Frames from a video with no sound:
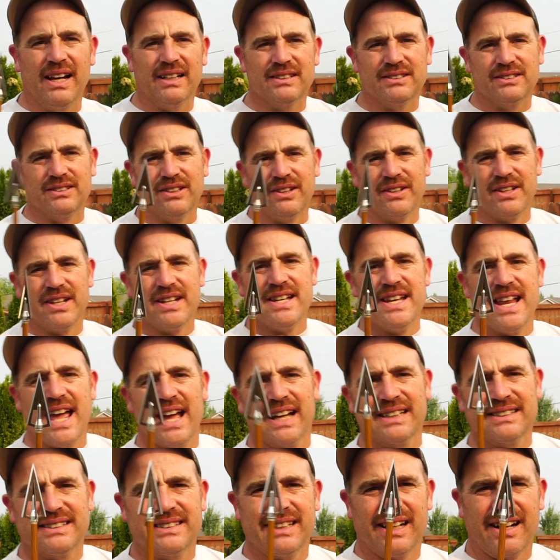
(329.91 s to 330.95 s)
So the
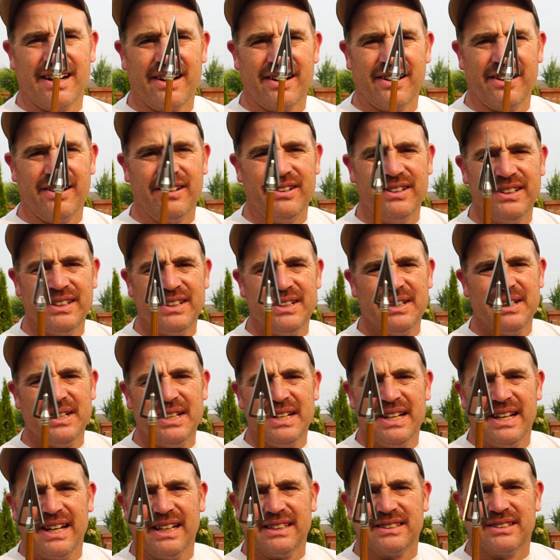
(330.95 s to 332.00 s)
next arrow
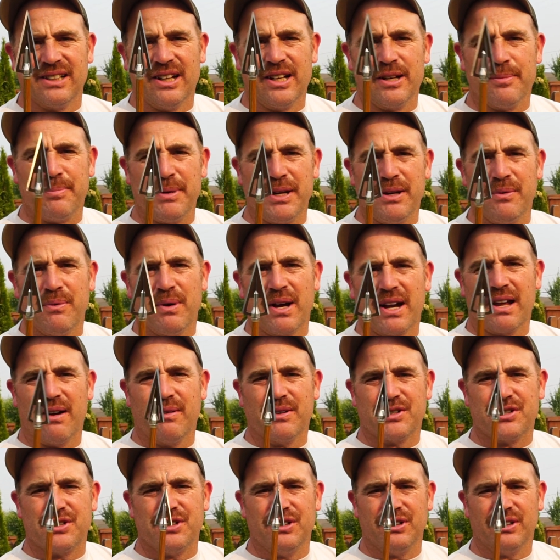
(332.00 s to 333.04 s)
is going to be what I
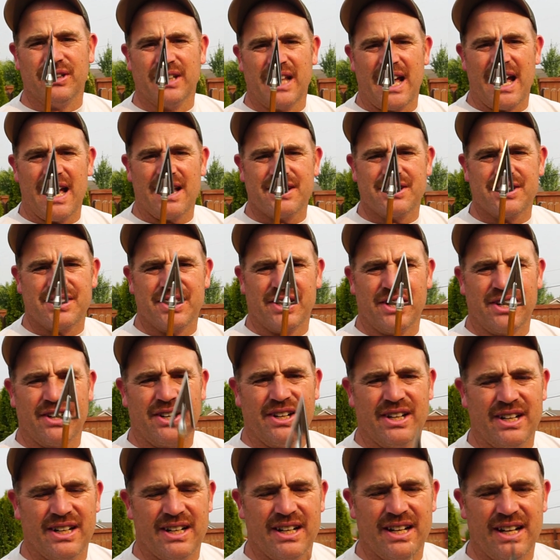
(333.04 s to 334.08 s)
was shooting last year.